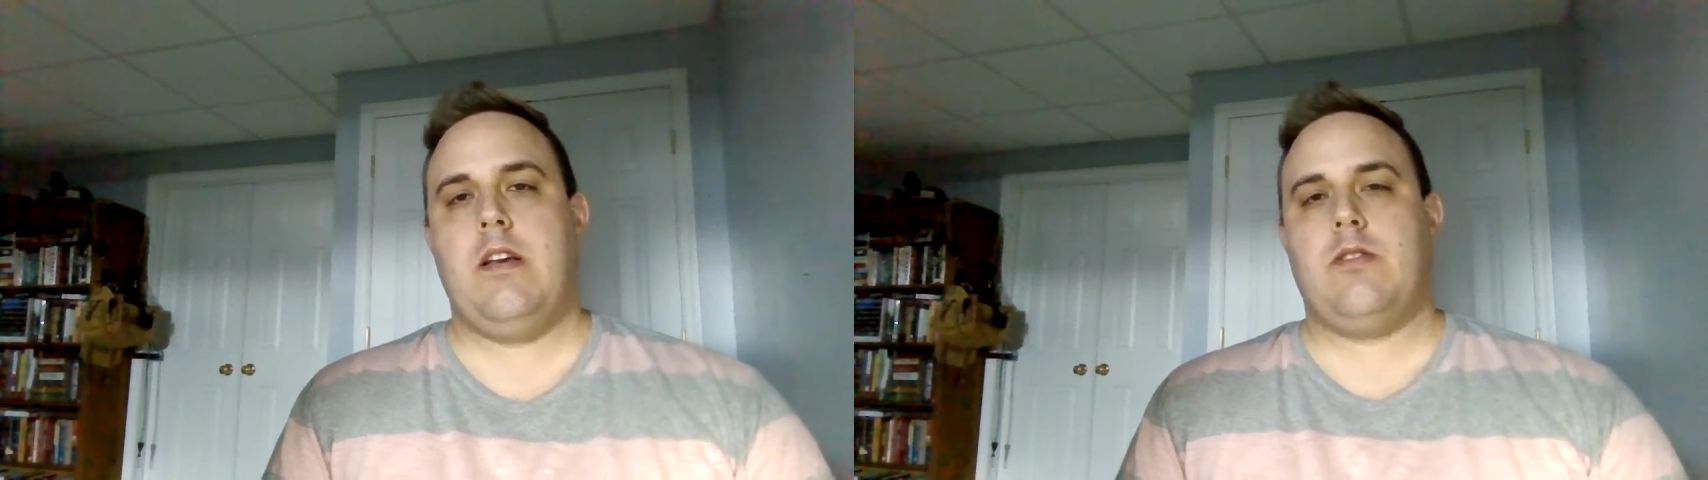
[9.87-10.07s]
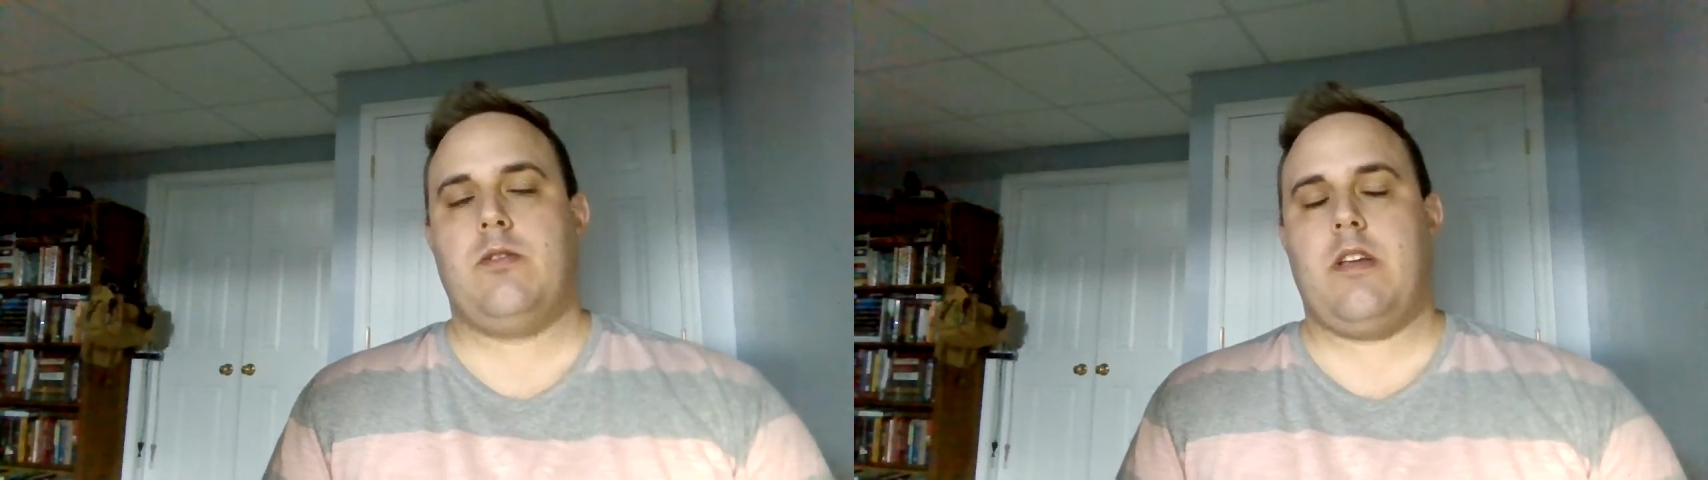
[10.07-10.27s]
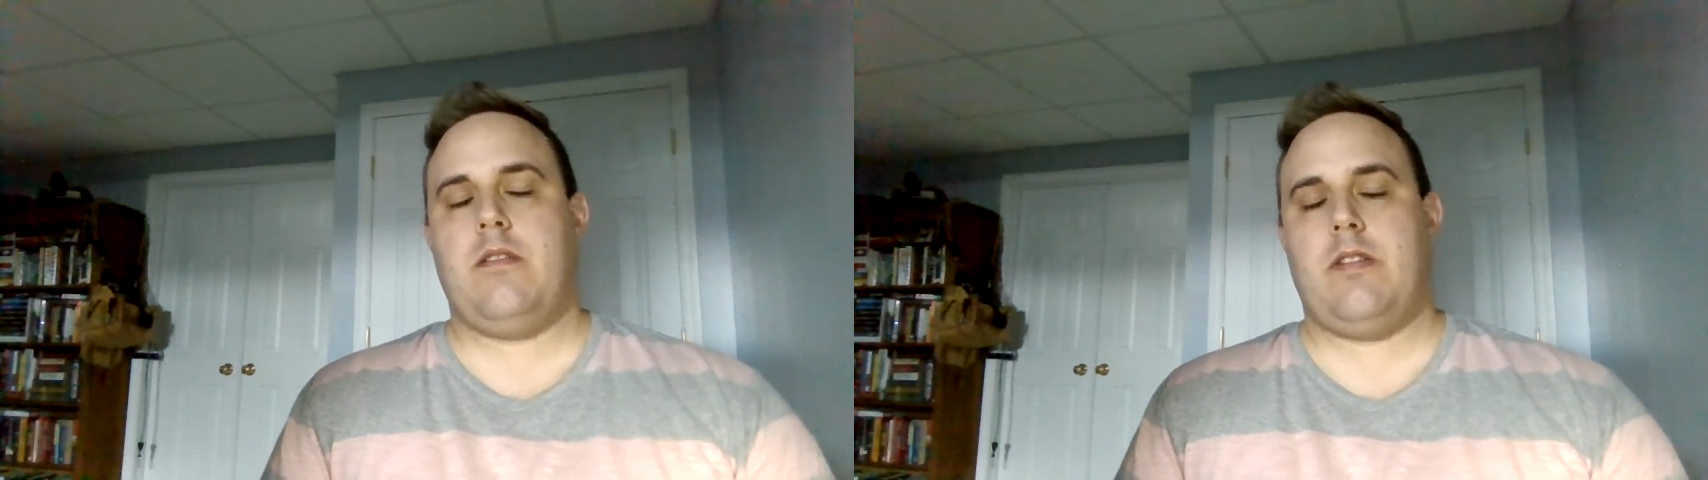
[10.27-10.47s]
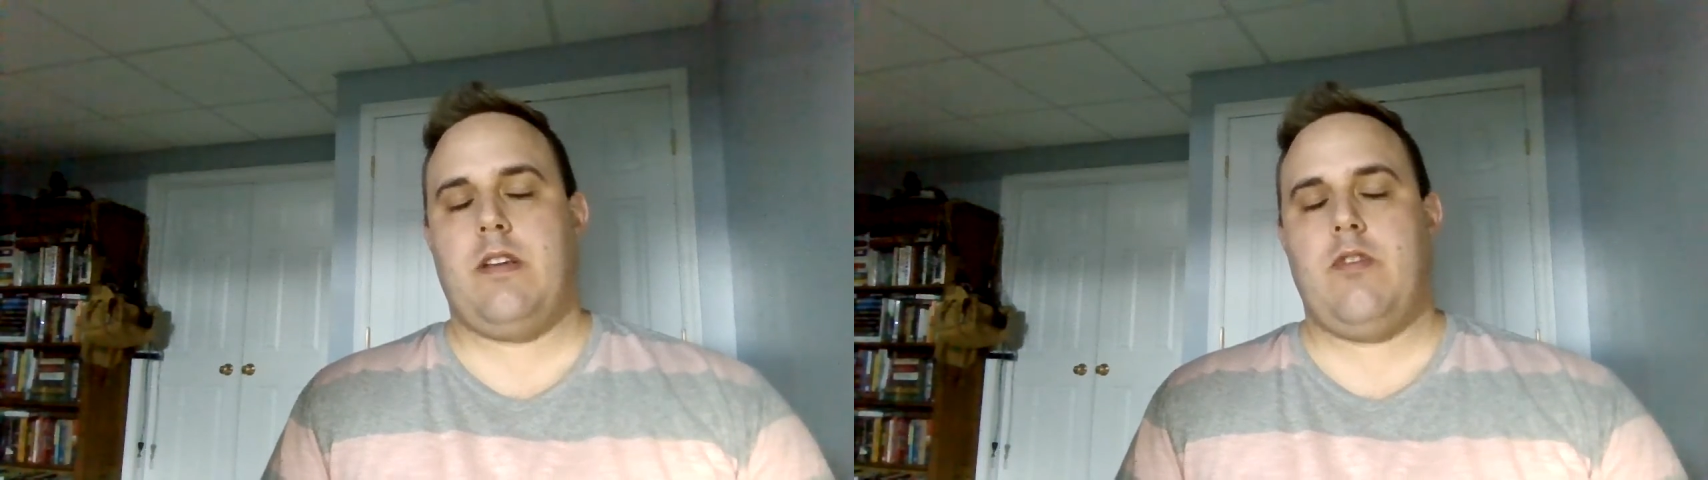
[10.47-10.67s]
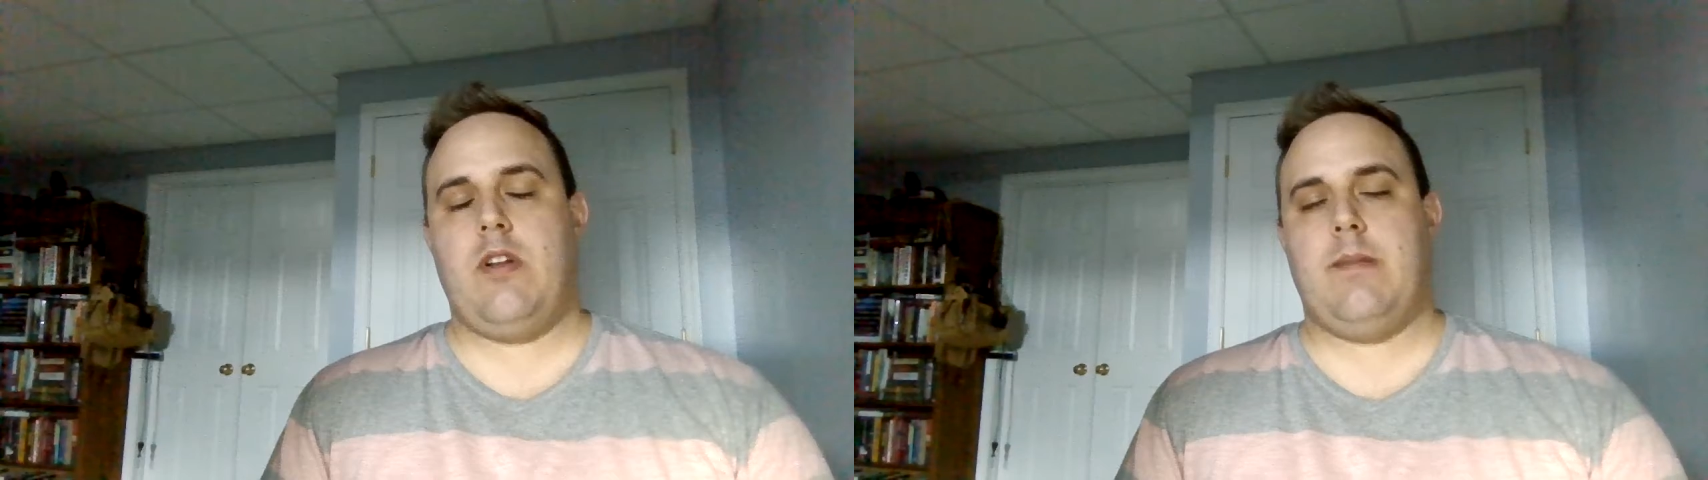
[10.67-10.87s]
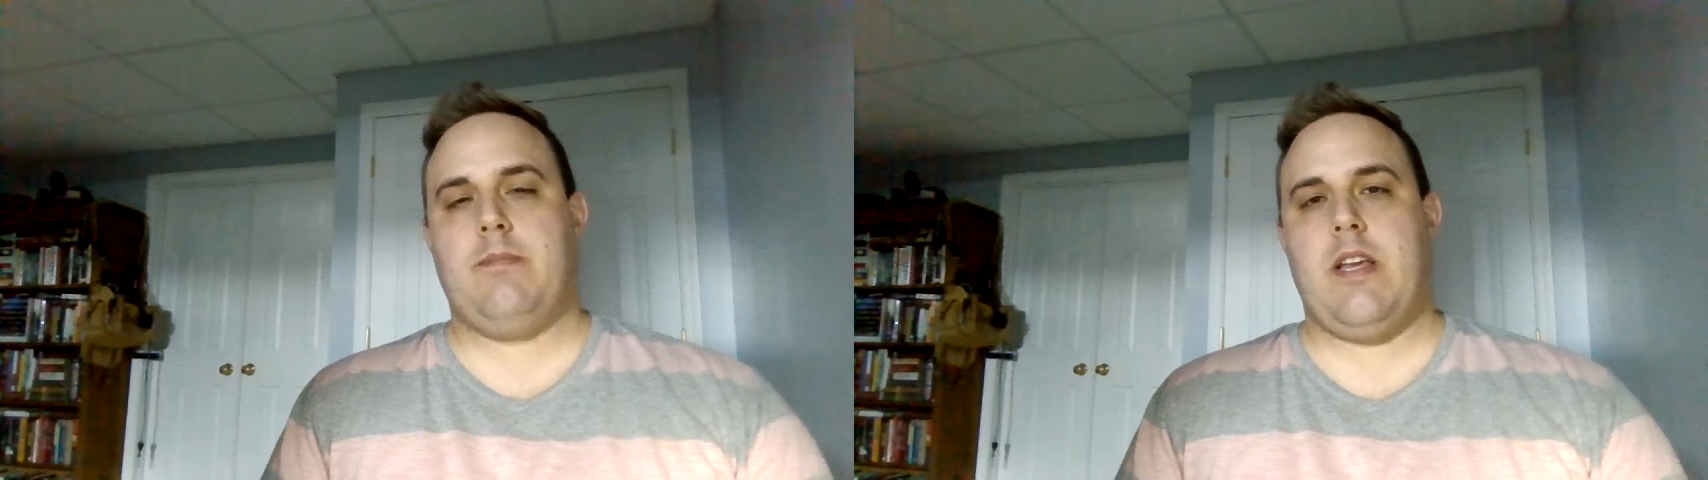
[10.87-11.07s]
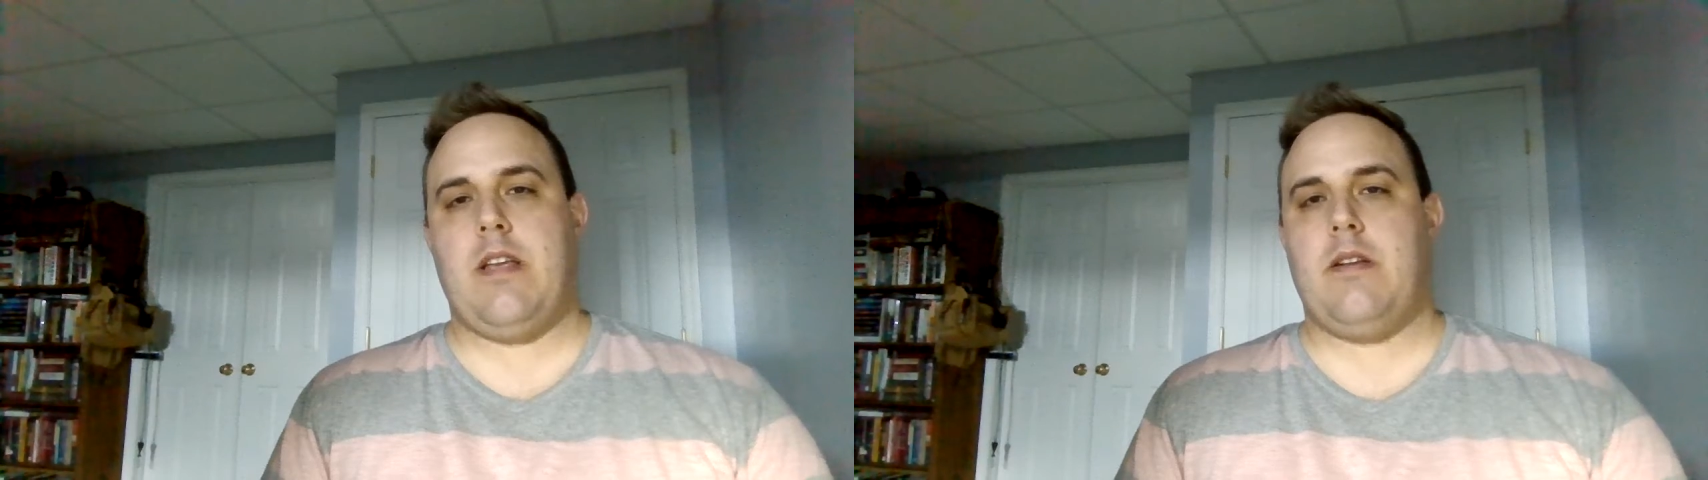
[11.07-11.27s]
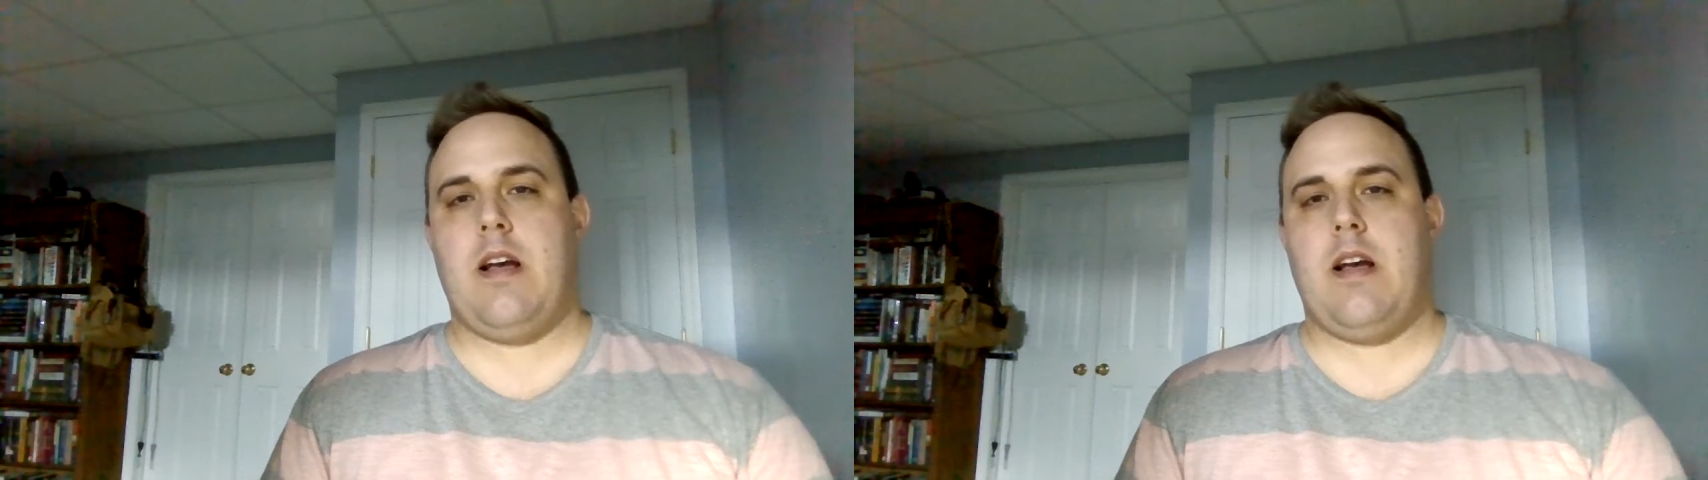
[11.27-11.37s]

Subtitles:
To give you an update,